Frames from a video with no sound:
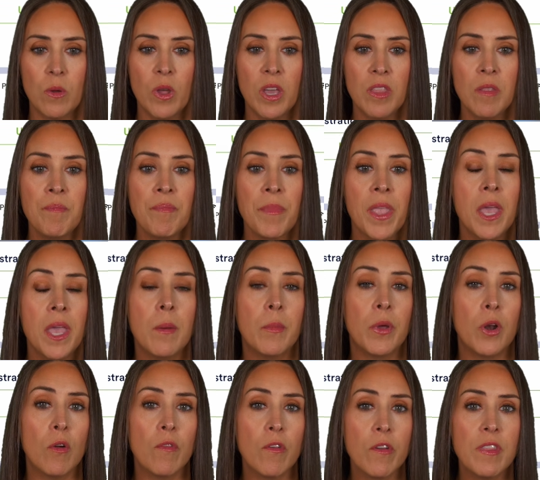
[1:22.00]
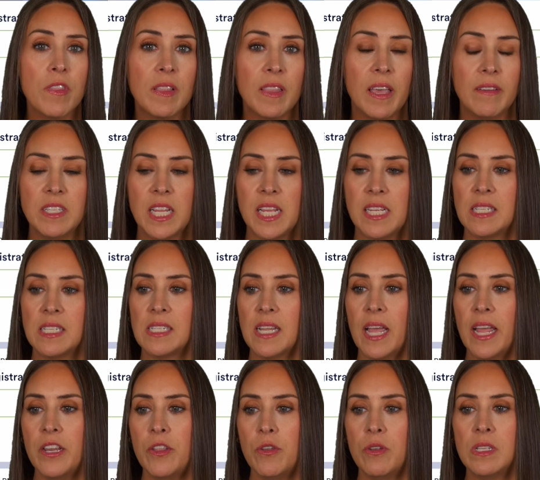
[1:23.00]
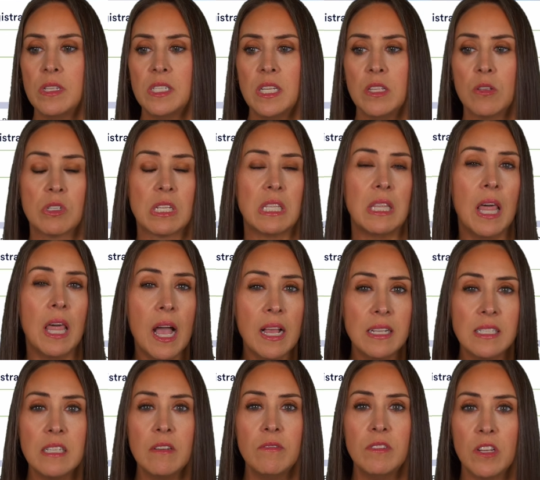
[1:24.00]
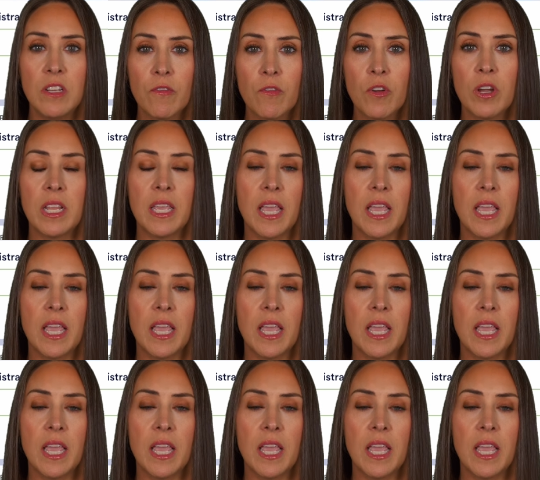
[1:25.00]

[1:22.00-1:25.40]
with. But over on the left-hand side, you can see there's lots of different